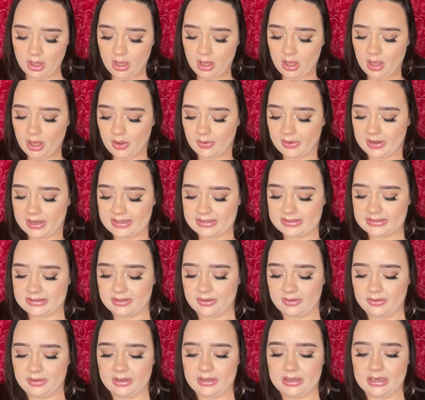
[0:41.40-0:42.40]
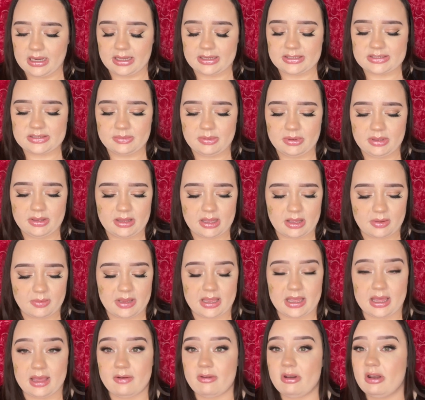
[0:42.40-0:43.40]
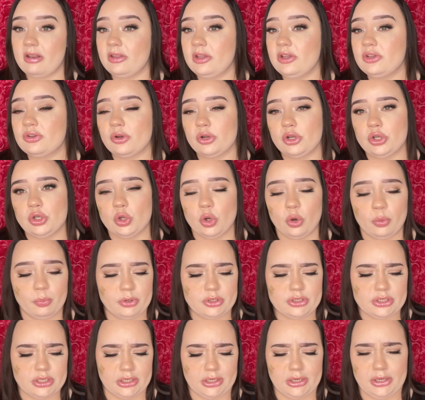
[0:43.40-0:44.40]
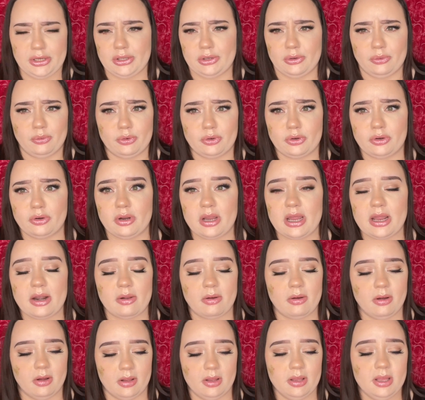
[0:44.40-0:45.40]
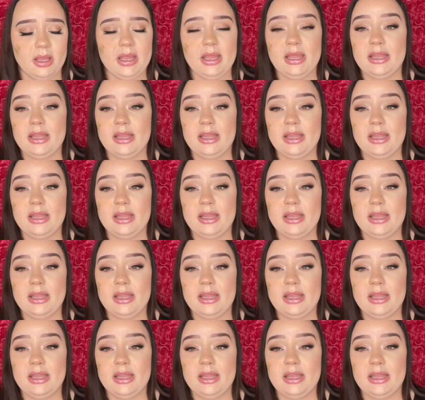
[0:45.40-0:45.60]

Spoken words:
Okay, so the next one that we have, and these are in no particular order at all,